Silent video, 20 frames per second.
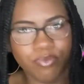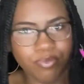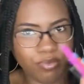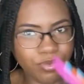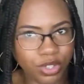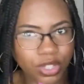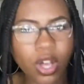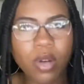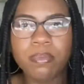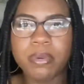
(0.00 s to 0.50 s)

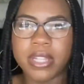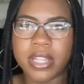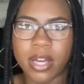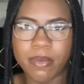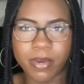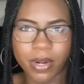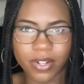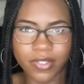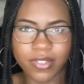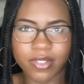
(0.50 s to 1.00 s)
Don't be that
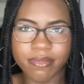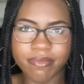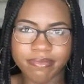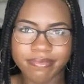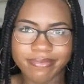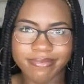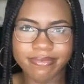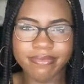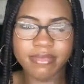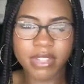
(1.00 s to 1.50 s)
person.
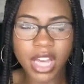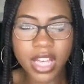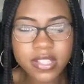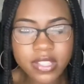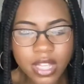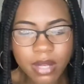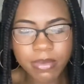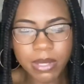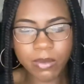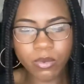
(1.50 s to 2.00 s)
Because
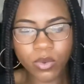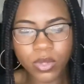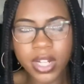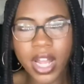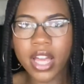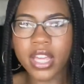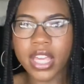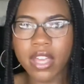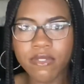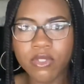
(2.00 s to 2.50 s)
some people will
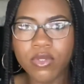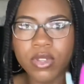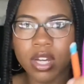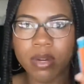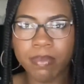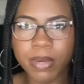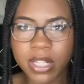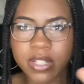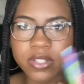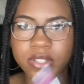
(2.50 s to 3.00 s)
not give you their
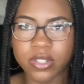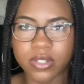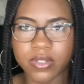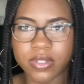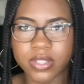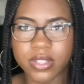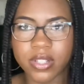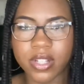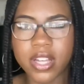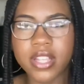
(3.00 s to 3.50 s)

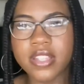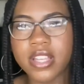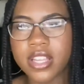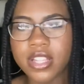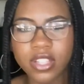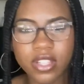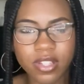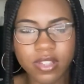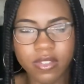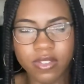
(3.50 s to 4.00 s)
pencils. Because
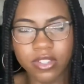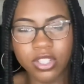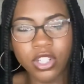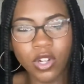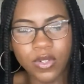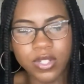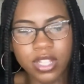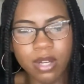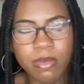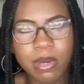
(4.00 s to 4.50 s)
then, you know
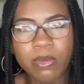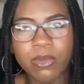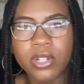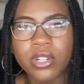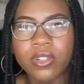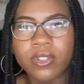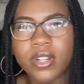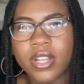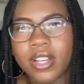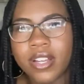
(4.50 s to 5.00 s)
what some people
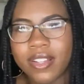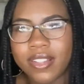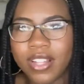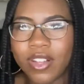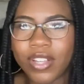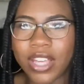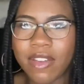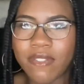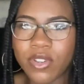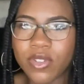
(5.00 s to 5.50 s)
do? They'll
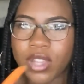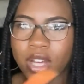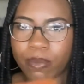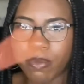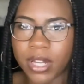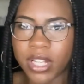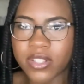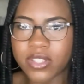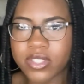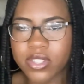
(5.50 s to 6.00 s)
give you their
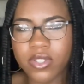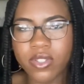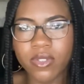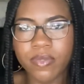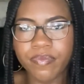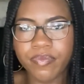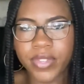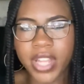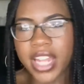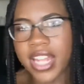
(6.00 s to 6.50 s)

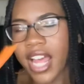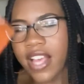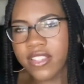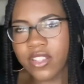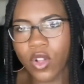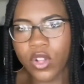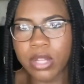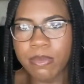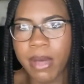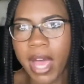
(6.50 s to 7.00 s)
pencil, and that's the
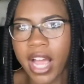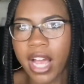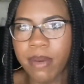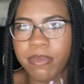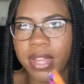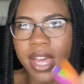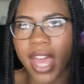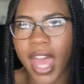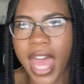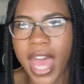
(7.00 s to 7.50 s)
only backup
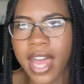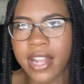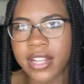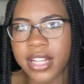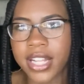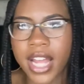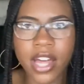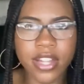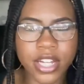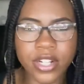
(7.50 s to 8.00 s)
they had, and
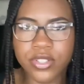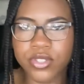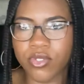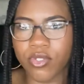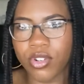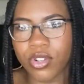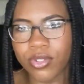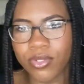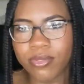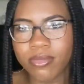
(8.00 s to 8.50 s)
now they're
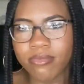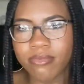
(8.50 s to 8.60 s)
screwed.